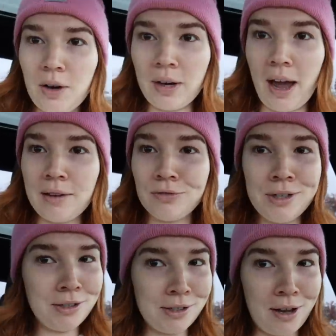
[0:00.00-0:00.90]
Okay,
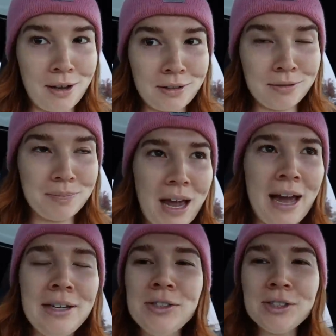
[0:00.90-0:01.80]
real talk.
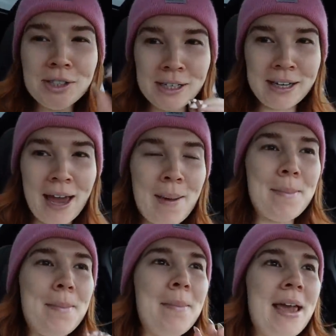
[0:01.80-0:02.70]
I usually get
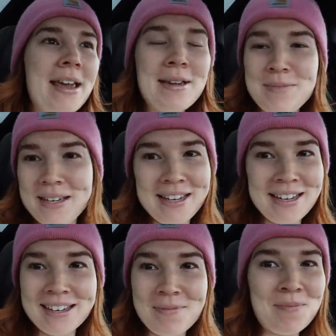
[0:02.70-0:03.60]

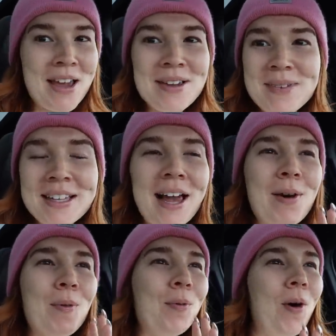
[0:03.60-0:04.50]
maybe like
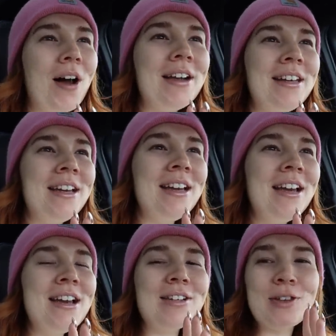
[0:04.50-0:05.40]
1
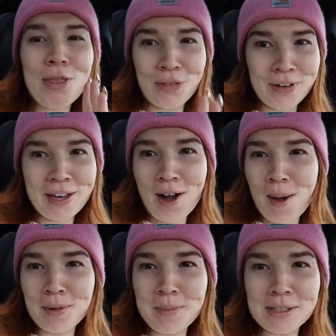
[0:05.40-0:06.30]
to 3
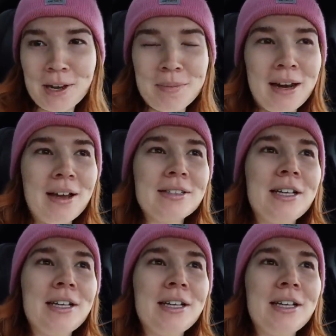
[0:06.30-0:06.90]
compliments on my nails.